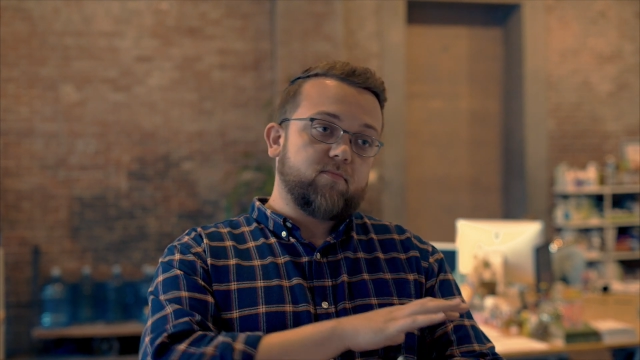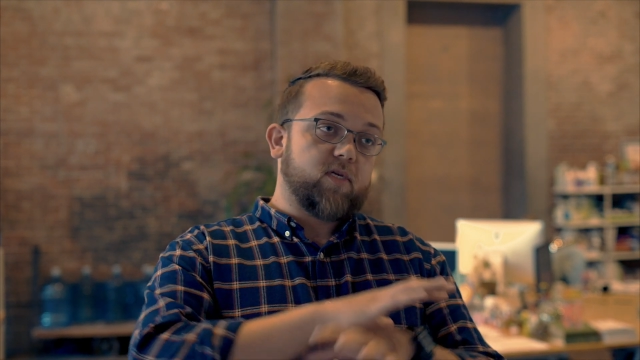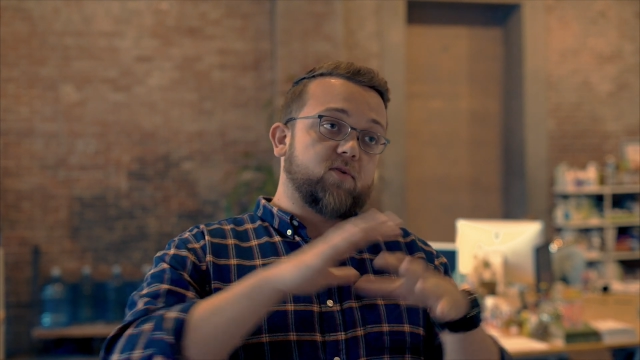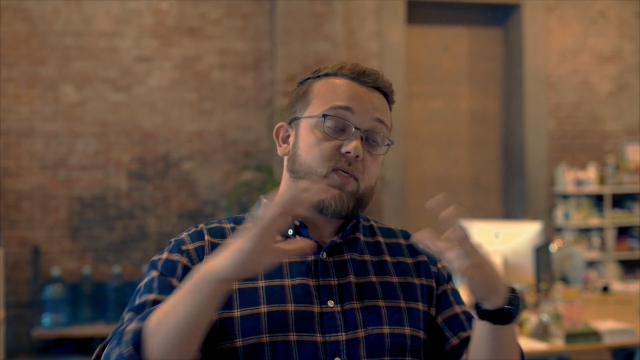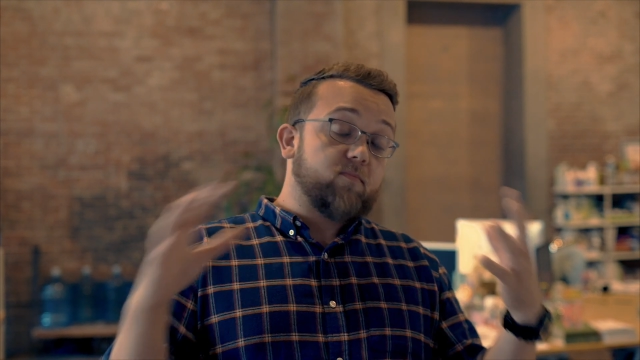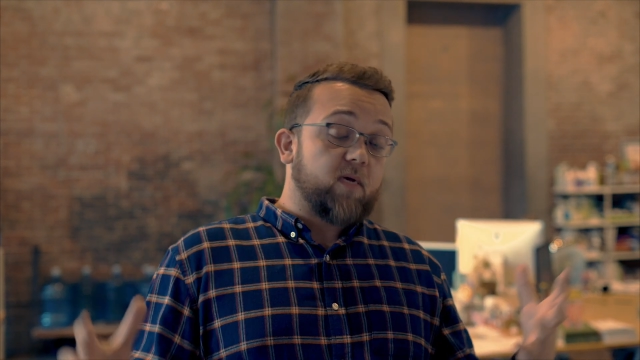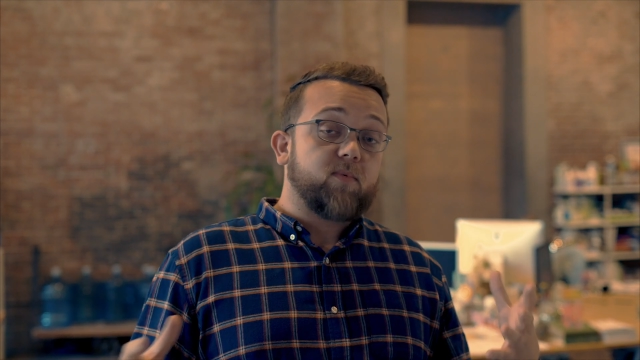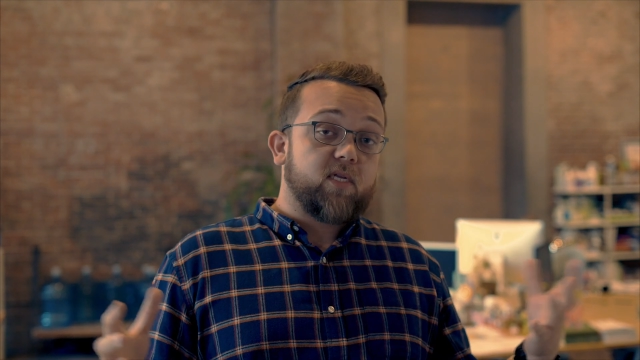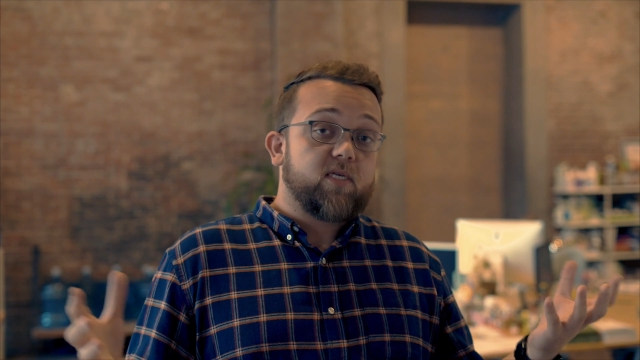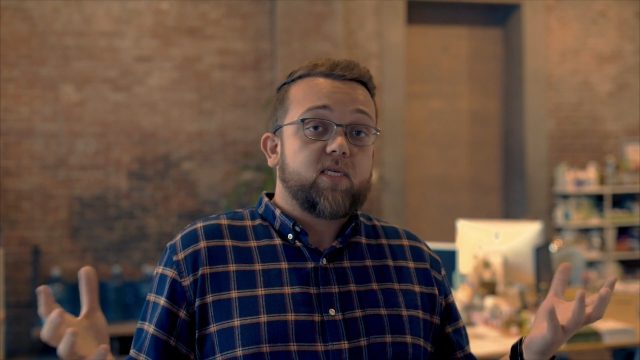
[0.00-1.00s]
you know,
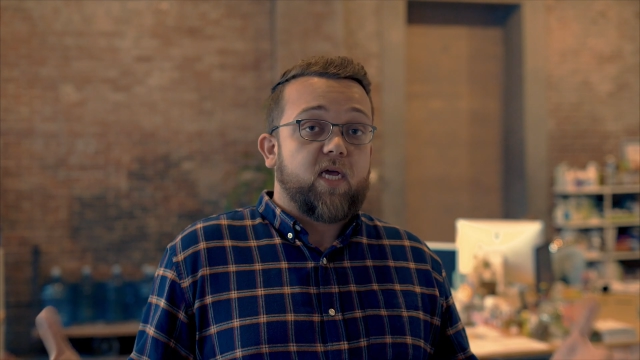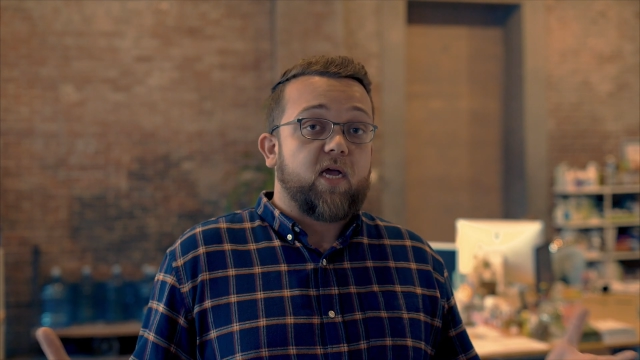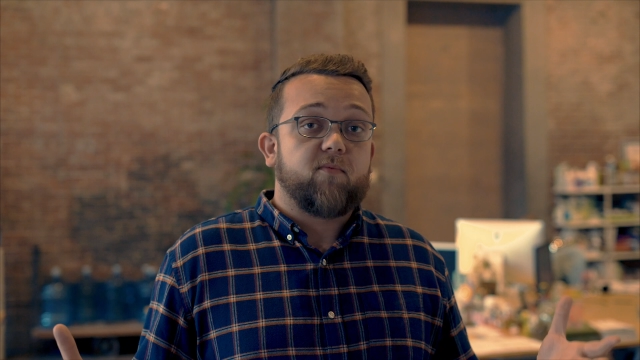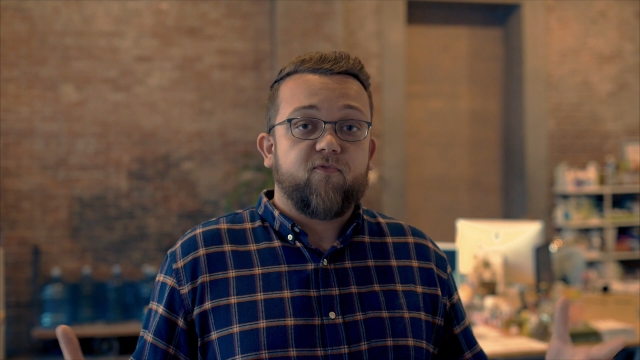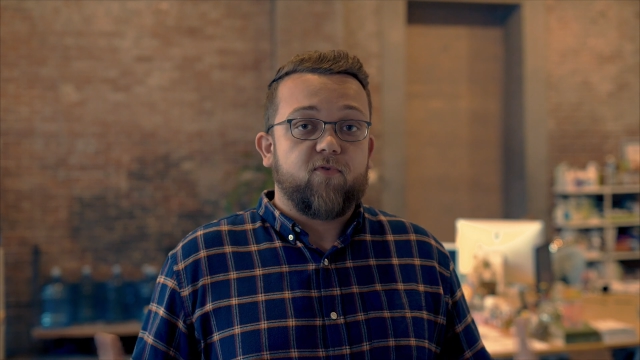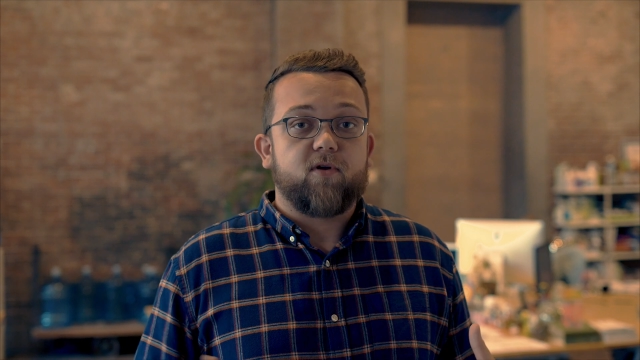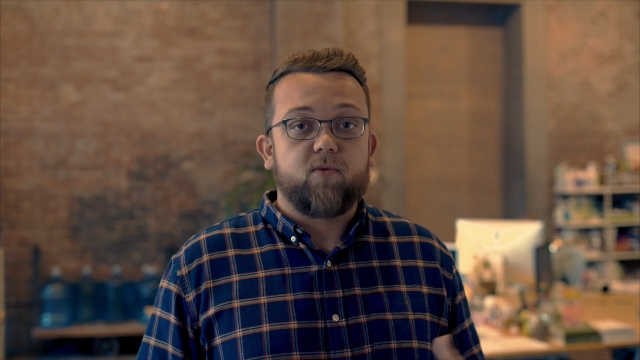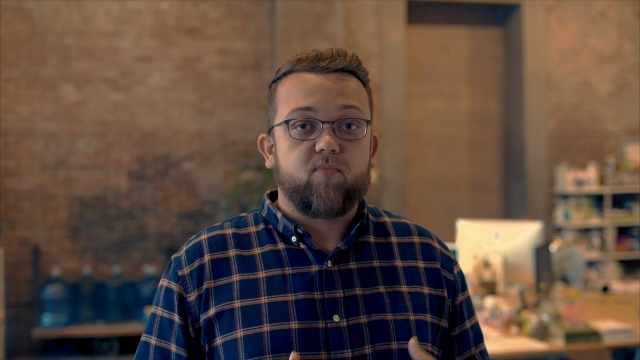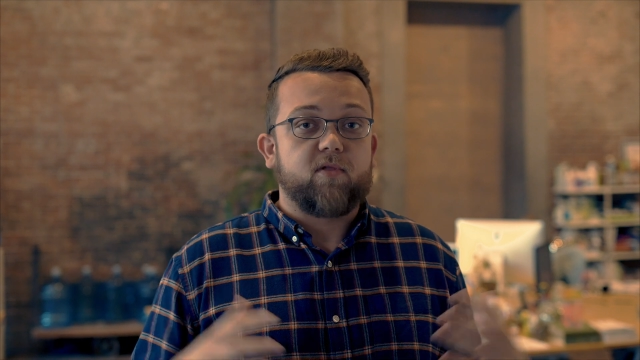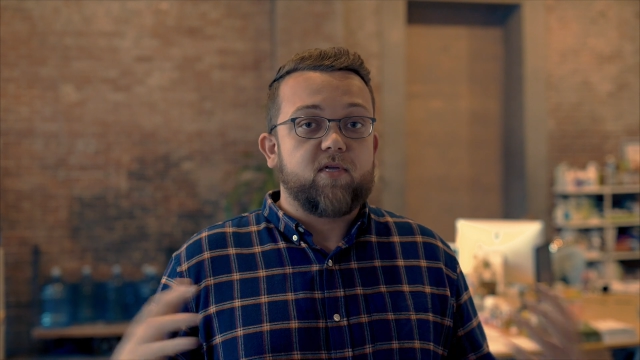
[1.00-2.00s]
sometimes it is time for a
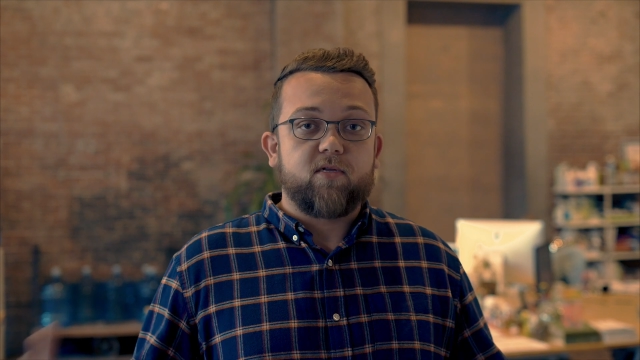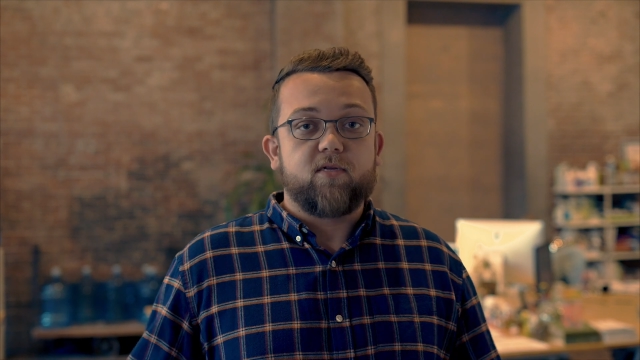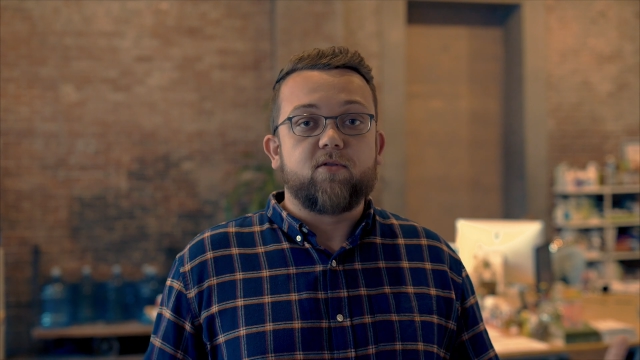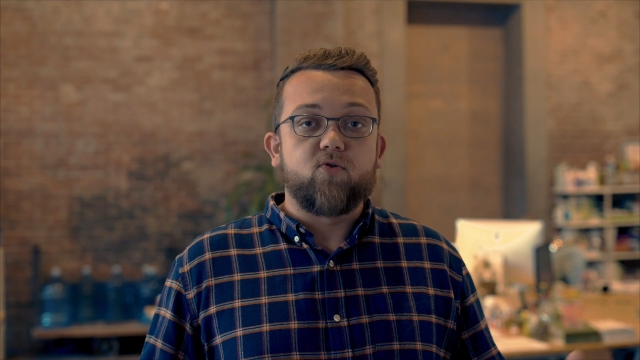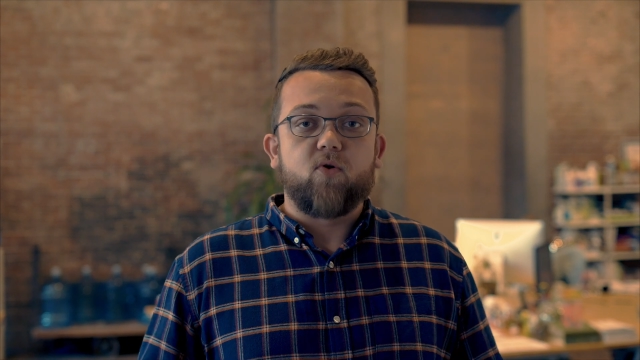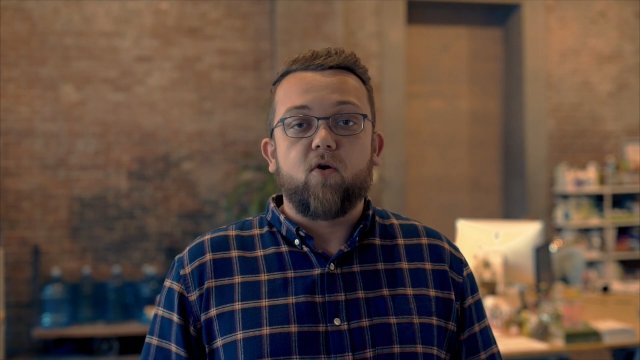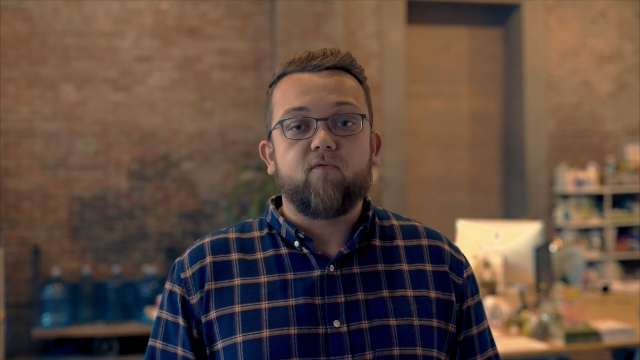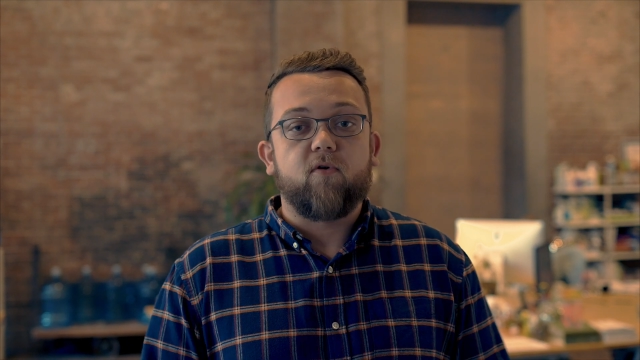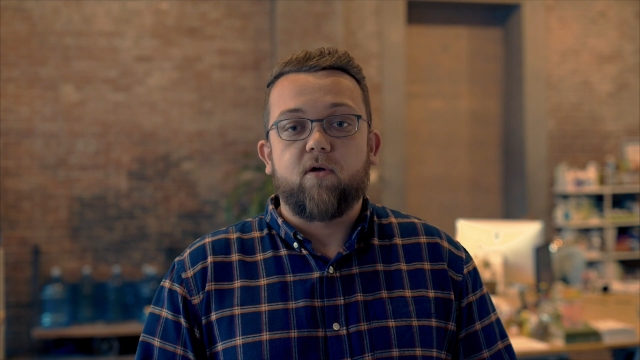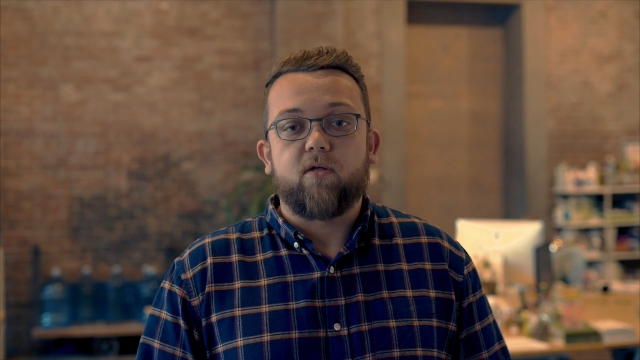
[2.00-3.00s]
completely new
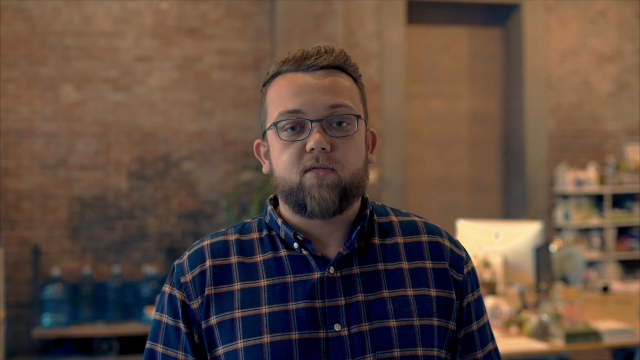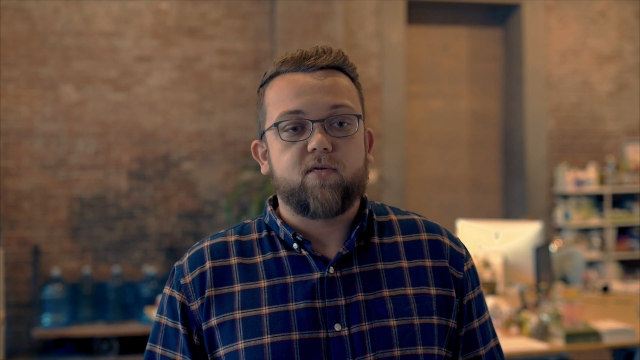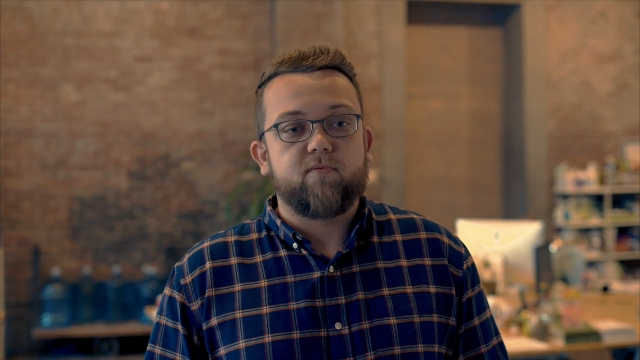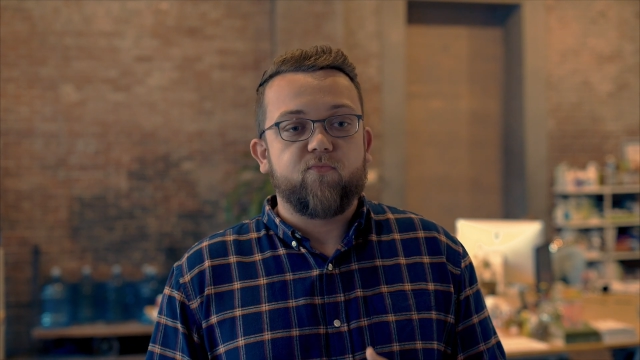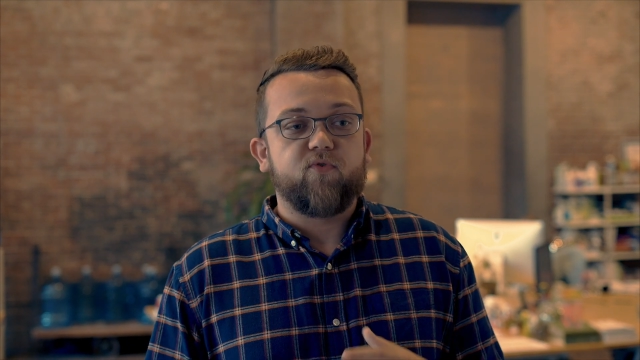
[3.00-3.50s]
overhaul to